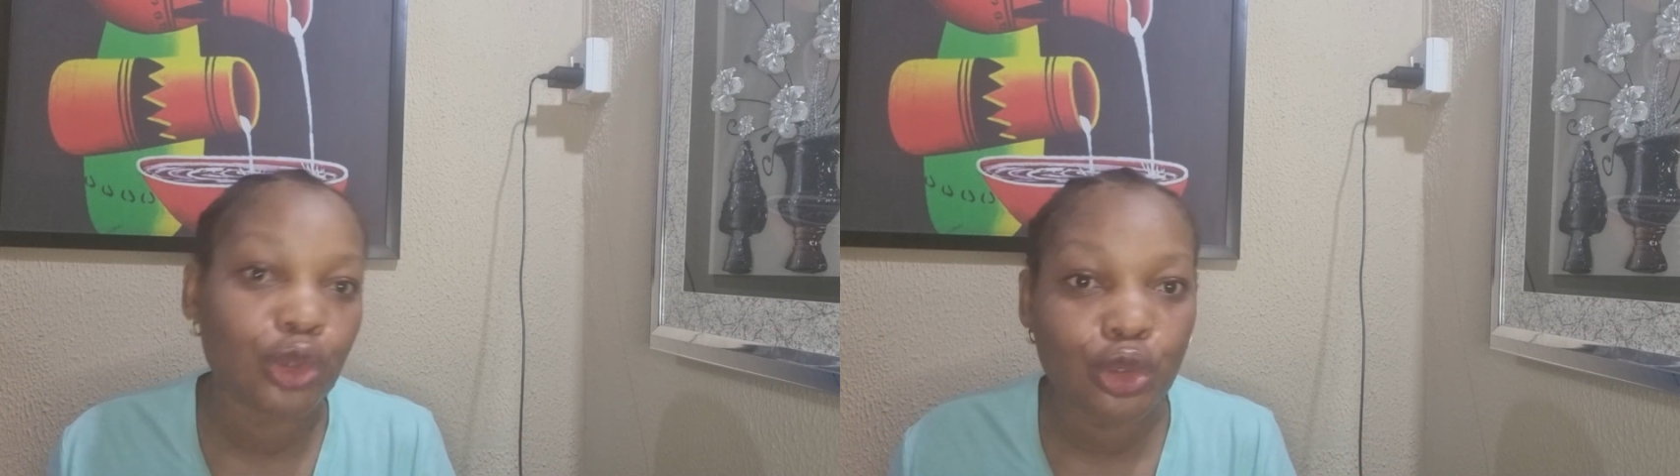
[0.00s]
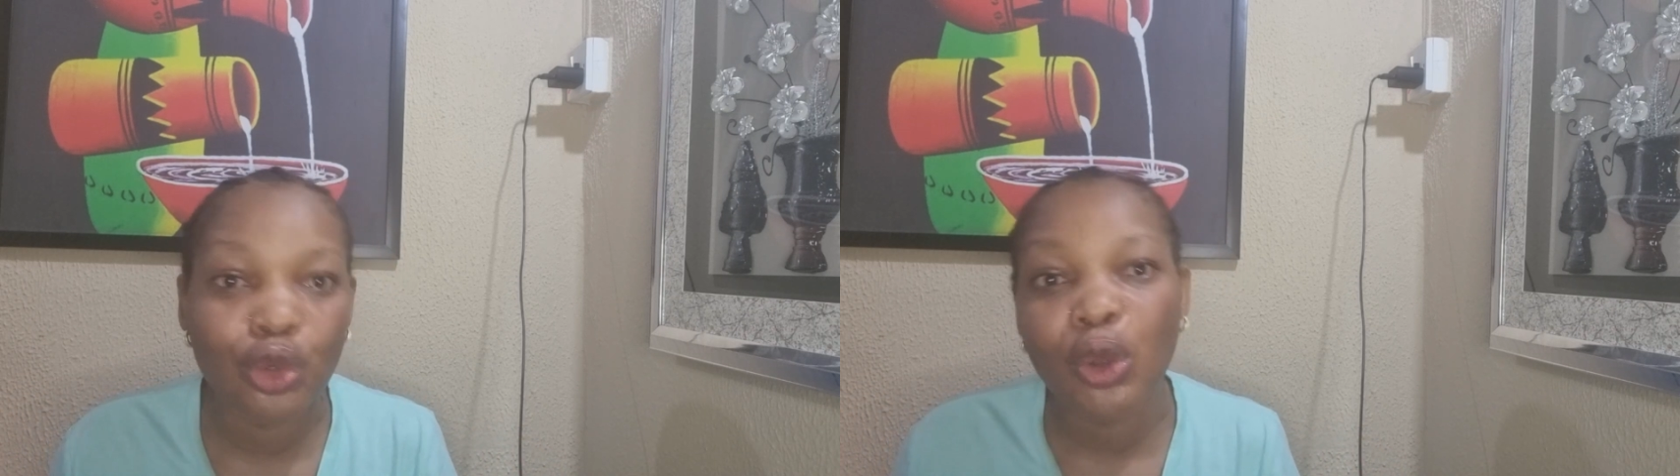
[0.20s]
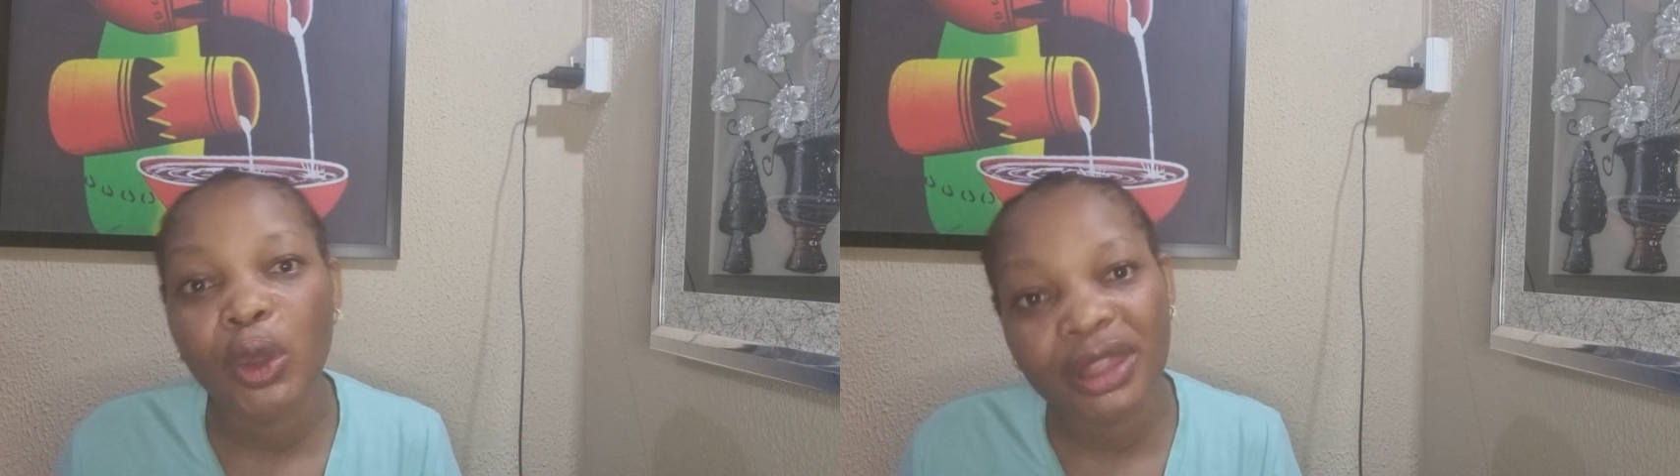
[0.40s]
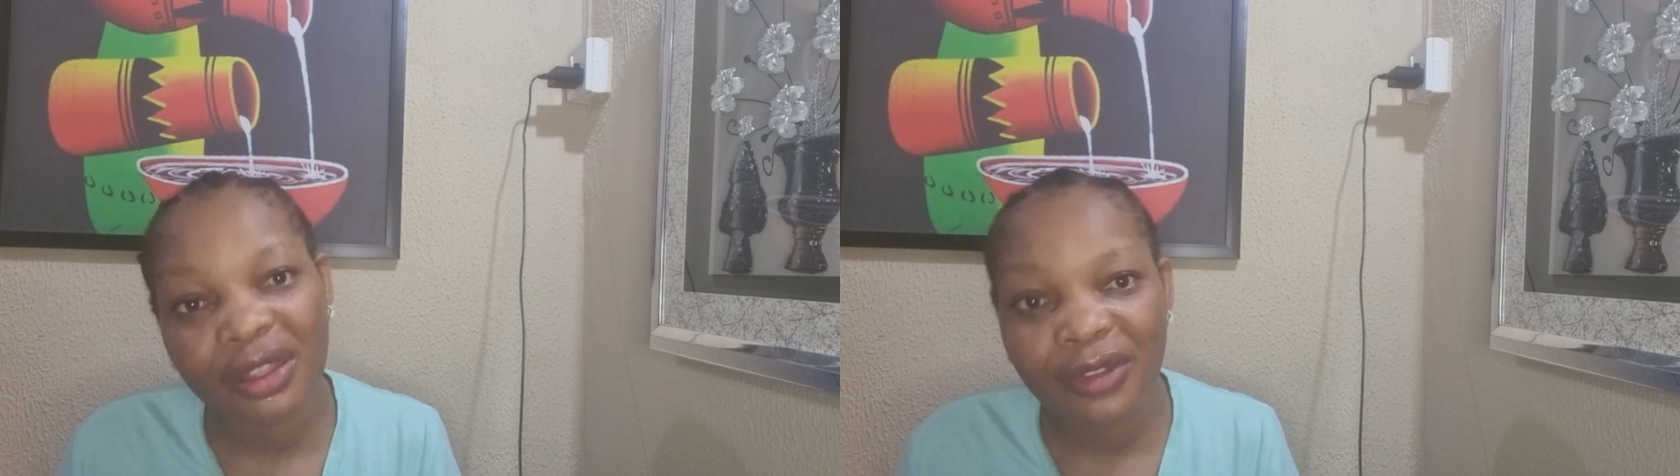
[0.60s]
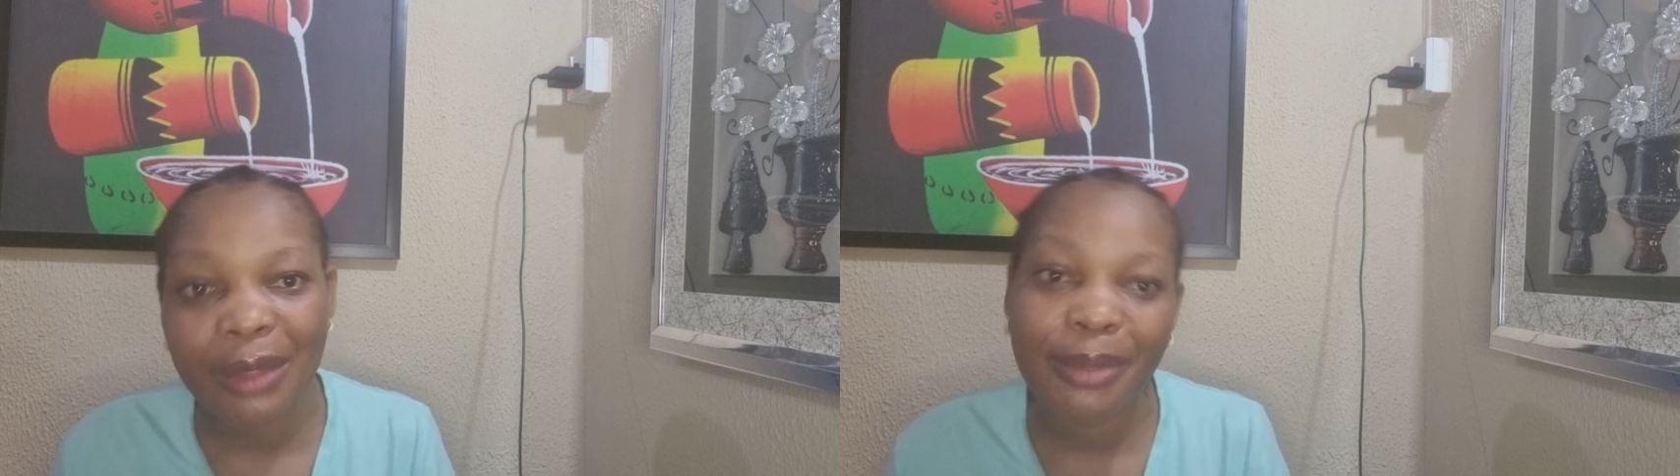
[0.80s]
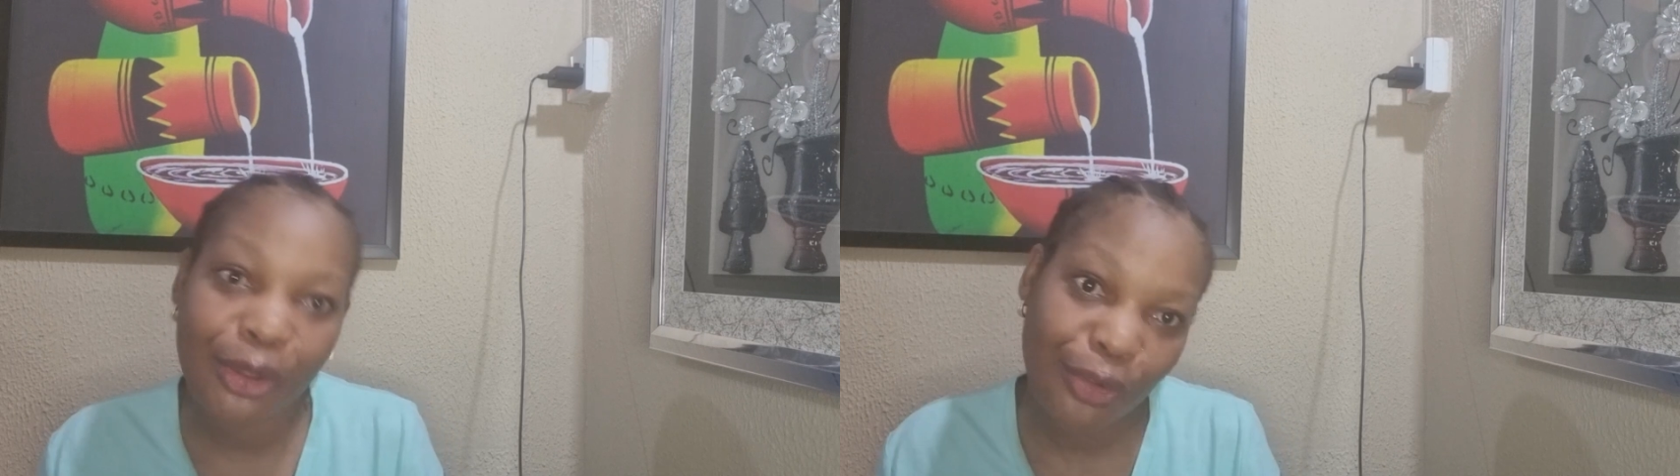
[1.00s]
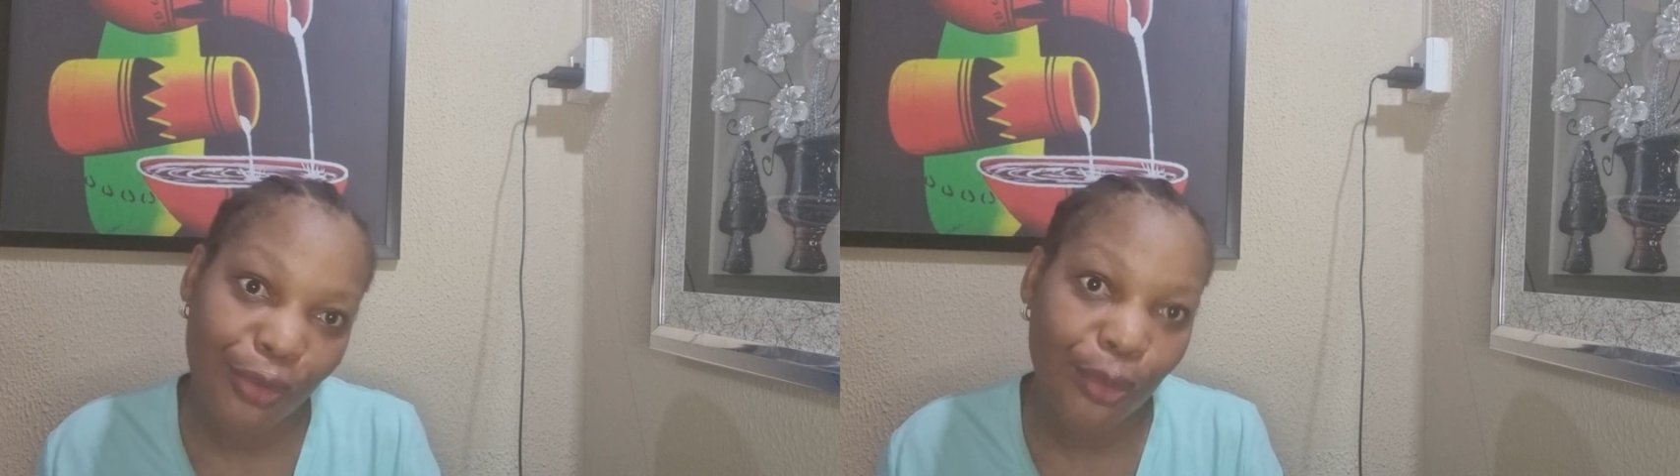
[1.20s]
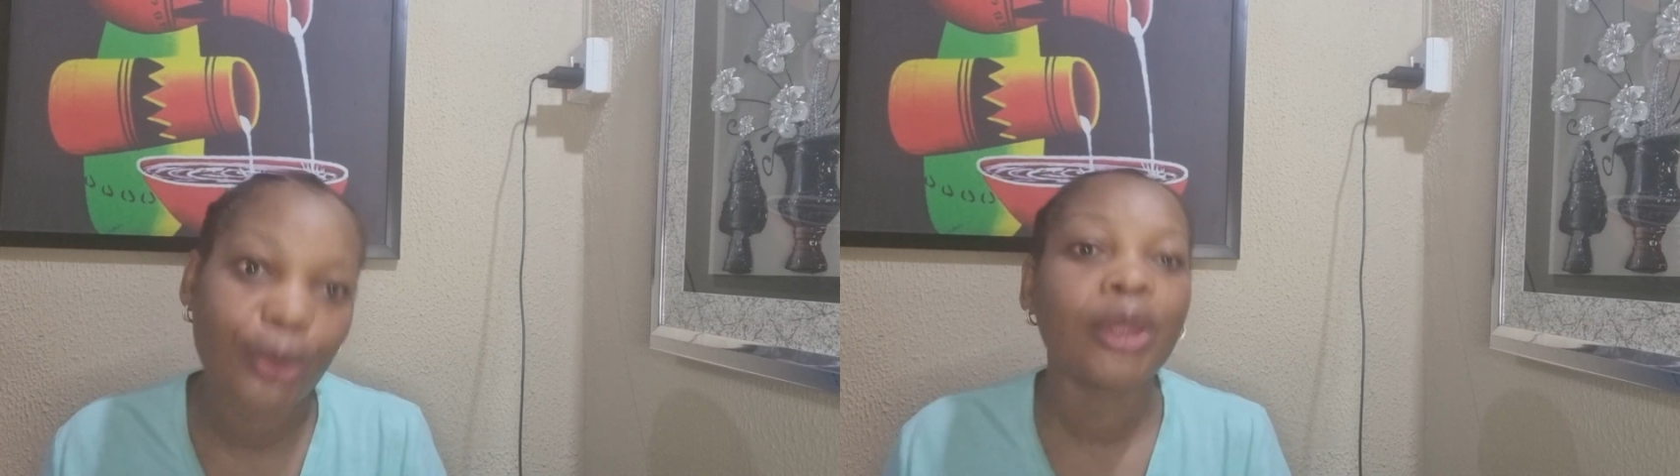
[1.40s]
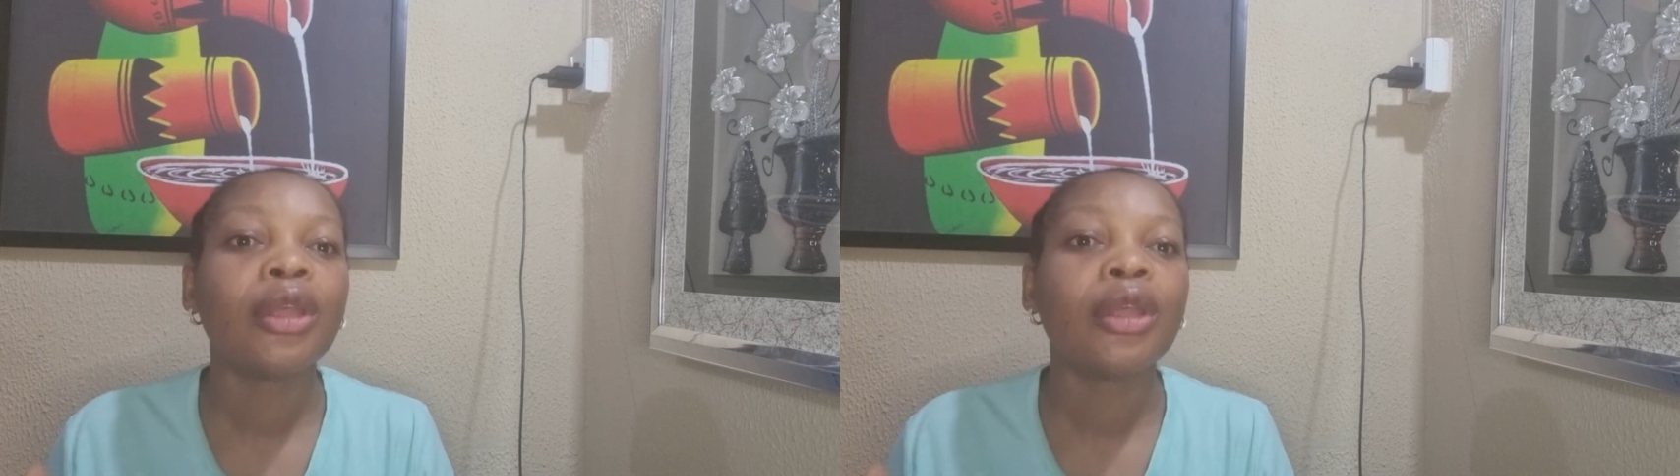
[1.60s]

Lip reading: juju, or whatever, I beg of you.